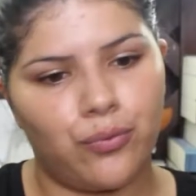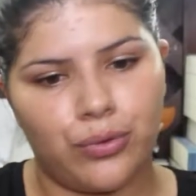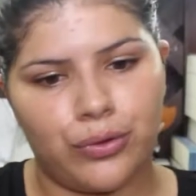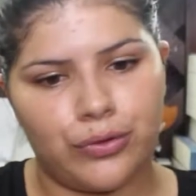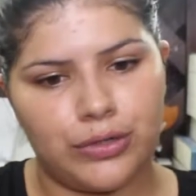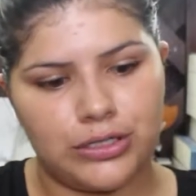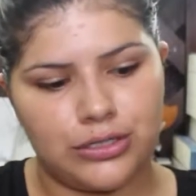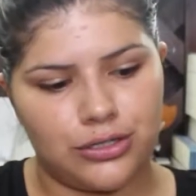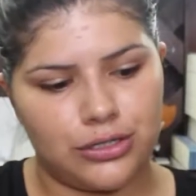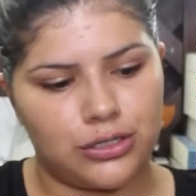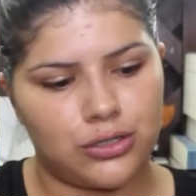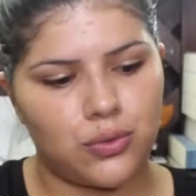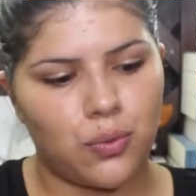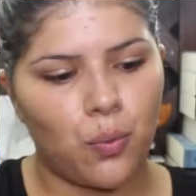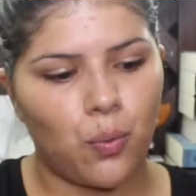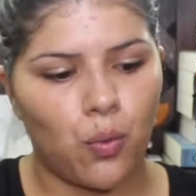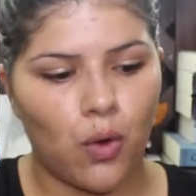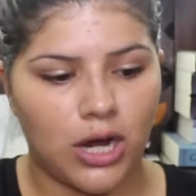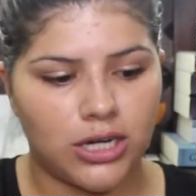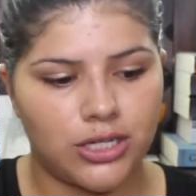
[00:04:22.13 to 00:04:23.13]
We were just
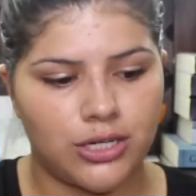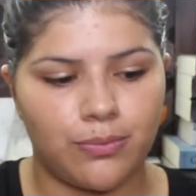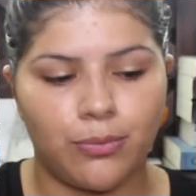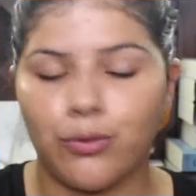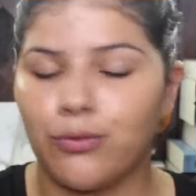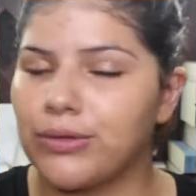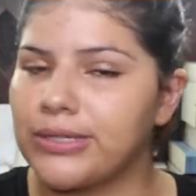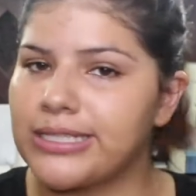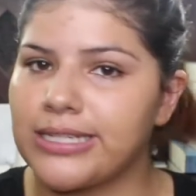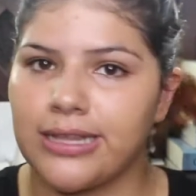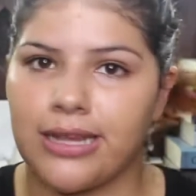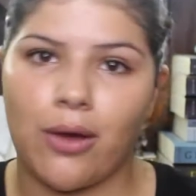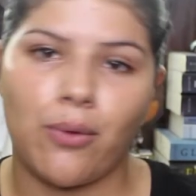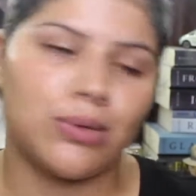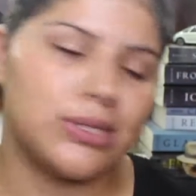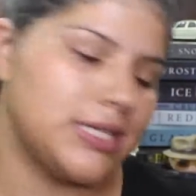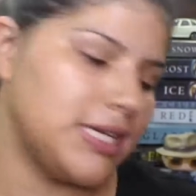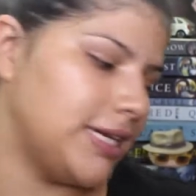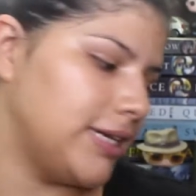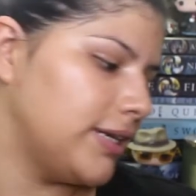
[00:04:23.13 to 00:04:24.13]
watching movies and that
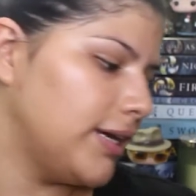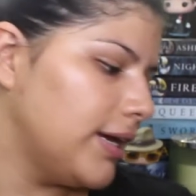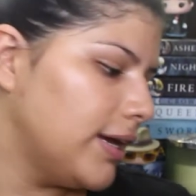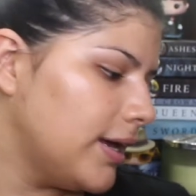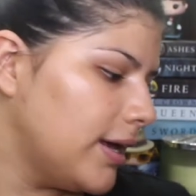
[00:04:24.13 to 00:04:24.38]
was it.